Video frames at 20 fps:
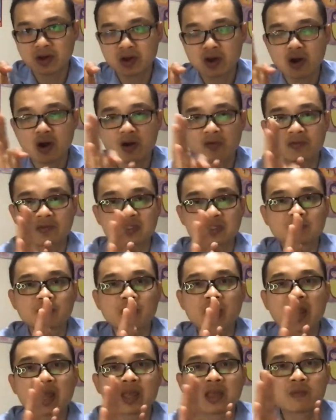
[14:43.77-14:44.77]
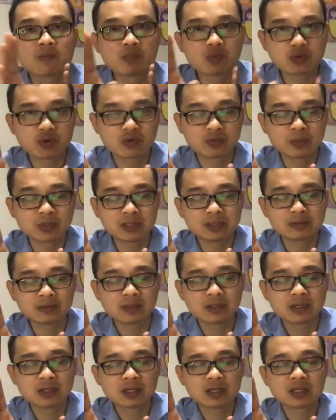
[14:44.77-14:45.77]
of the spine improvement,
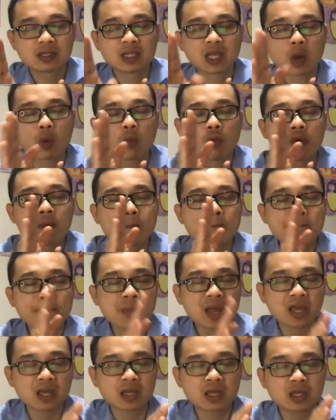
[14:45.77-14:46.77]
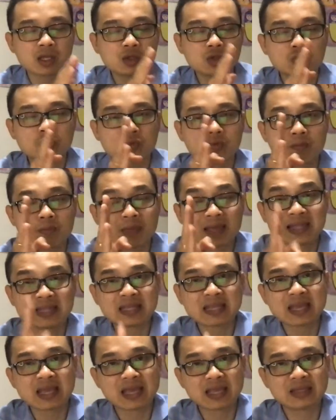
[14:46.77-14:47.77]
then would make it into
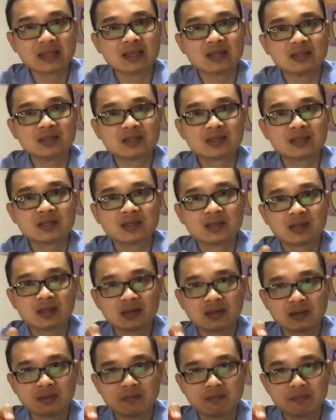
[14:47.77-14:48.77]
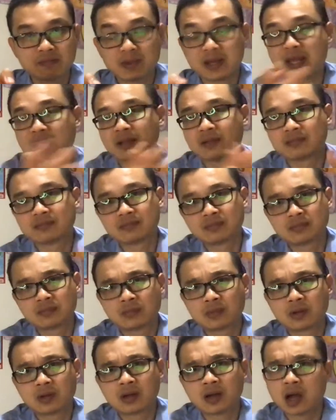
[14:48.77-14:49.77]
maintenance plan.
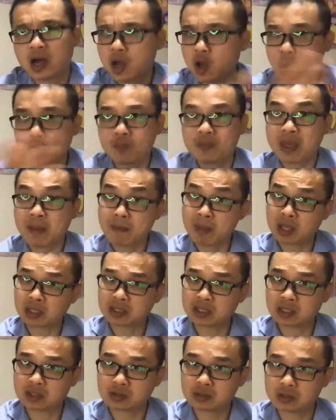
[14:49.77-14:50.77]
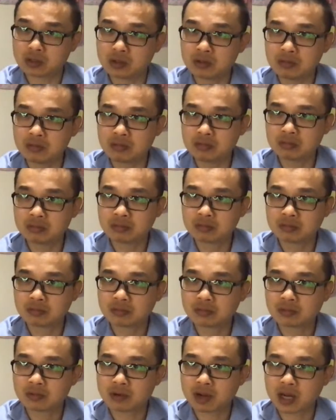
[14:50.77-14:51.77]
I hope that makes sense to you,
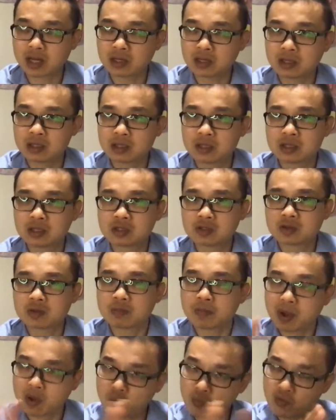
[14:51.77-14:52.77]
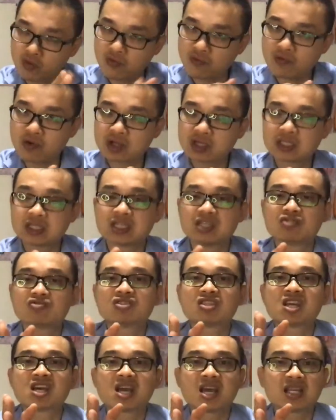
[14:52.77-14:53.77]
right? So, but we first need to
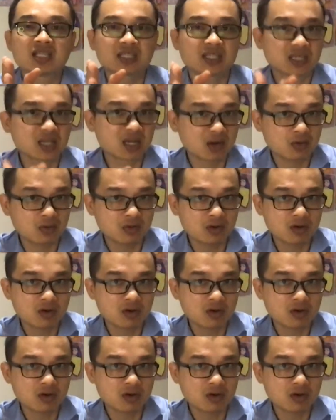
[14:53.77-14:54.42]
test it out